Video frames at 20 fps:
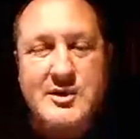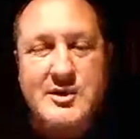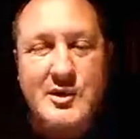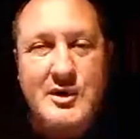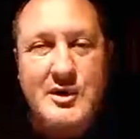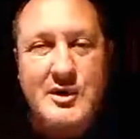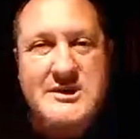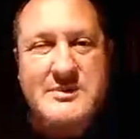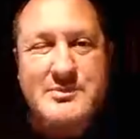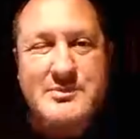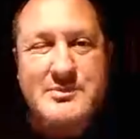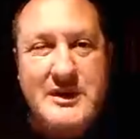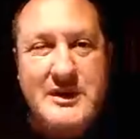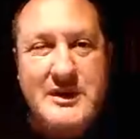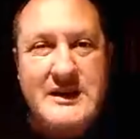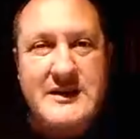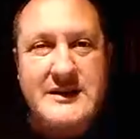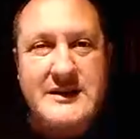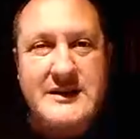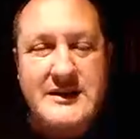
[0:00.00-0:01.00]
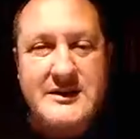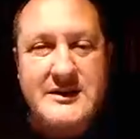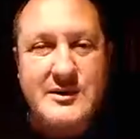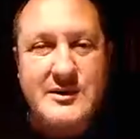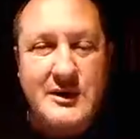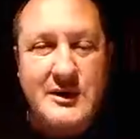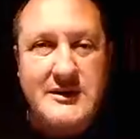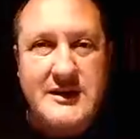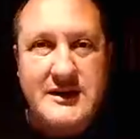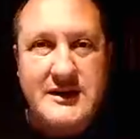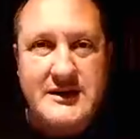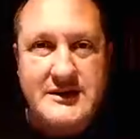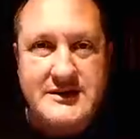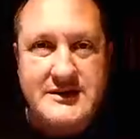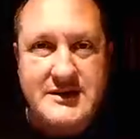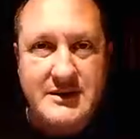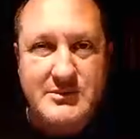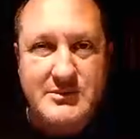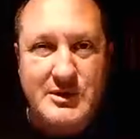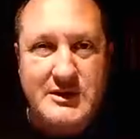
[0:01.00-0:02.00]
Now, when you are spreading that, you
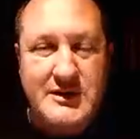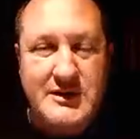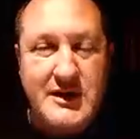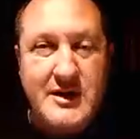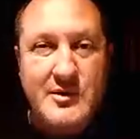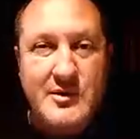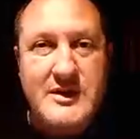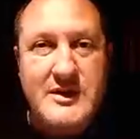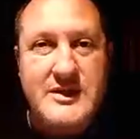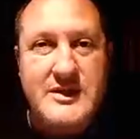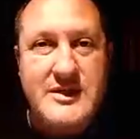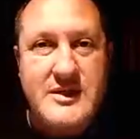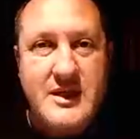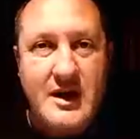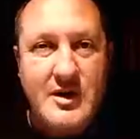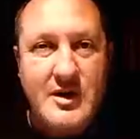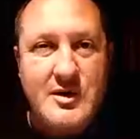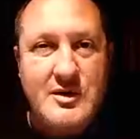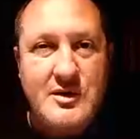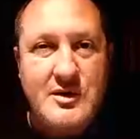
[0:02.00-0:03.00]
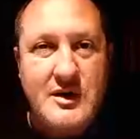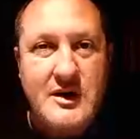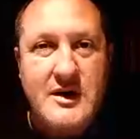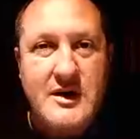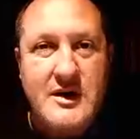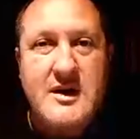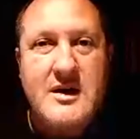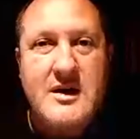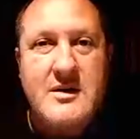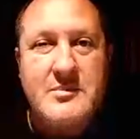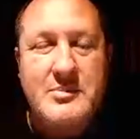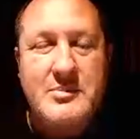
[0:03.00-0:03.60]
are taking someone with no